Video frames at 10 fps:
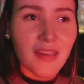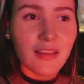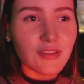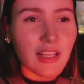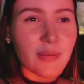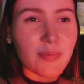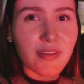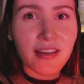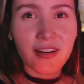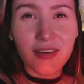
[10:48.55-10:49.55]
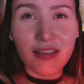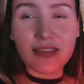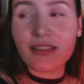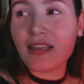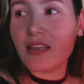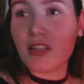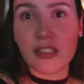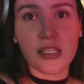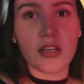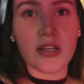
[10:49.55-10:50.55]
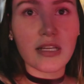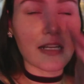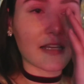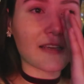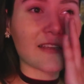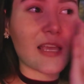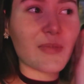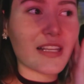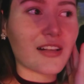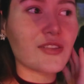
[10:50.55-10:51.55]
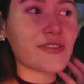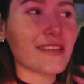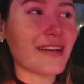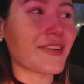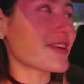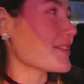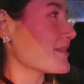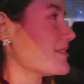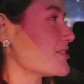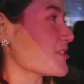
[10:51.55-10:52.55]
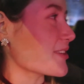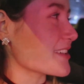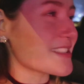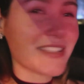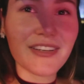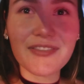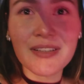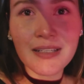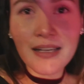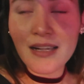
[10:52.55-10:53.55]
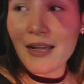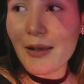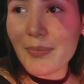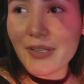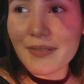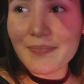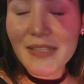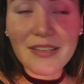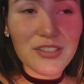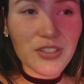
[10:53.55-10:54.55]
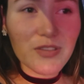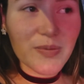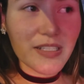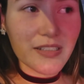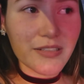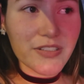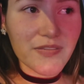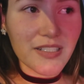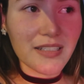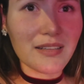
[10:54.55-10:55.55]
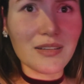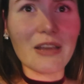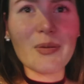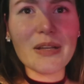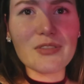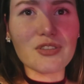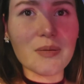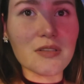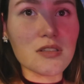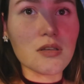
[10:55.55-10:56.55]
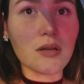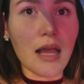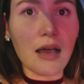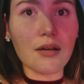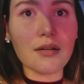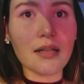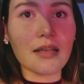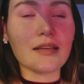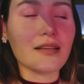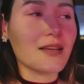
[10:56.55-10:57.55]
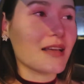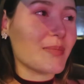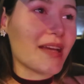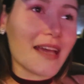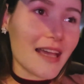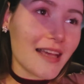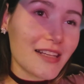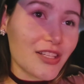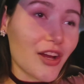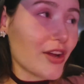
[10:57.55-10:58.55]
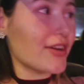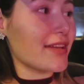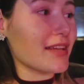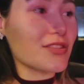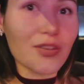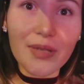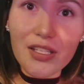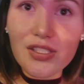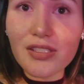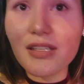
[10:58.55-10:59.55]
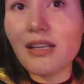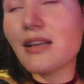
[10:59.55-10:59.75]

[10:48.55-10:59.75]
And there's a lot of people there and the security like came and like closed out her door and stuff. But yeah, the show was pretty good. It was funny. Everybody was screaming so loud. Like my head is hurting so much.